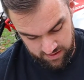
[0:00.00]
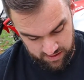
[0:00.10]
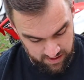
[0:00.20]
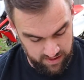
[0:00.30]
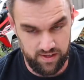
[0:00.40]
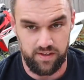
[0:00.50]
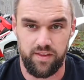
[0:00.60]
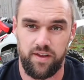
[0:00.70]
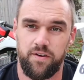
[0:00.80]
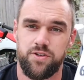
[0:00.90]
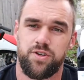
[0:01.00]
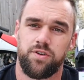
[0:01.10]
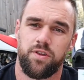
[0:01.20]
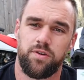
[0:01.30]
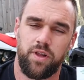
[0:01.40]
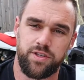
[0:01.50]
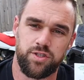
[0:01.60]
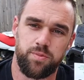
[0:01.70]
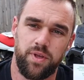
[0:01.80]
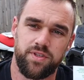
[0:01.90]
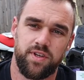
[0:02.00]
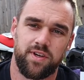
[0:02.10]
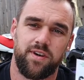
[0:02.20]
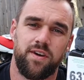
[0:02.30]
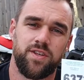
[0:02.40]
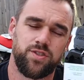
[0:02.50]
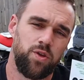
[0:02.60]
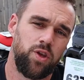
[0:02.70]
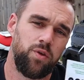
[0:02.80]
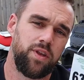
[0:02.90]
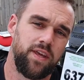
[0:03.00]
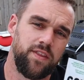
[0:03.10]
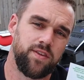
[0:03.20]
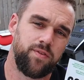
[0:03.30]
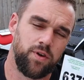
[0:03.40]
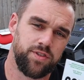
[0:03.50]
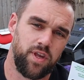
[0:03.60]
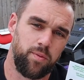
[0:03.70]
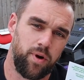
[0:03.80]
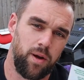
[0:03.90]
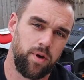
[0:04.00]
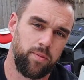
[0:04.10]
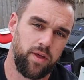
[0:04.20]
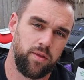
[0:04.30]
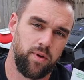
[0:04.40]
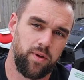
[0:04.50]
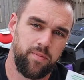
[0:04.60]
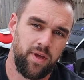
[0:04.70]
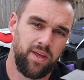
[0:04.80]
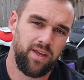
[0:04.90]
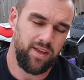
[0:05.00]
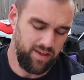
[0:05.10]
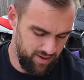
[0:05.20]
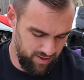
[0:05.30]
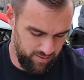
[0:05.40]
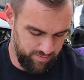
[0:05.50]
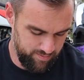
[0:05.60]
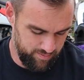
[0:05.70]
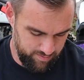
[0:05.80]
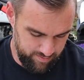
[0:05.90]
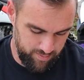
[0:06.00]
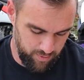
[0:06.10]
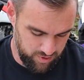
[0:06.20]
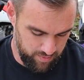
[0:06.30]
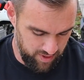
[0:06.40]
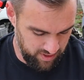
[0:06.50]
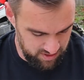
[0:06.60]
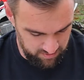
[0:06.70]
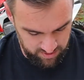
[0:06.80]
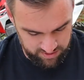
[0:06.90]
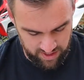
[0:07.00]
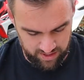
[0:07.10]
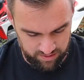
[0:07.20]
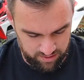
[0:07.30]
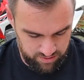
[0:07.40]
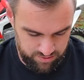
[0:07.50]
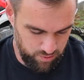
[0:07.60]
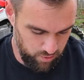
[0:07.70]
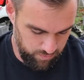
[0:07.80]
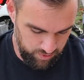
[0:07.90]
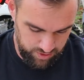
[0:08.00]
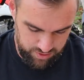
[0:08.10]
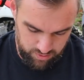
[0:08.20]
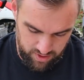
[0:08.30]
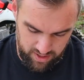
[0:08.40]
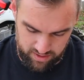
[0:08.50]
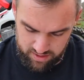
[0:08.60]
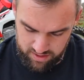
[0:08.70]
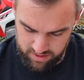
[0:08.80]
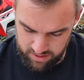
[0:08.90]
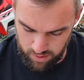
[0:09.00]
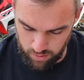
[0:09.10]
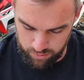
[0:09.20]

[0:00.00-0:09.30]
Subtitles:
And there is your little license plate sticker. You only need this if you're on state property, by the way. Most of my ATVs, I truthfully do not go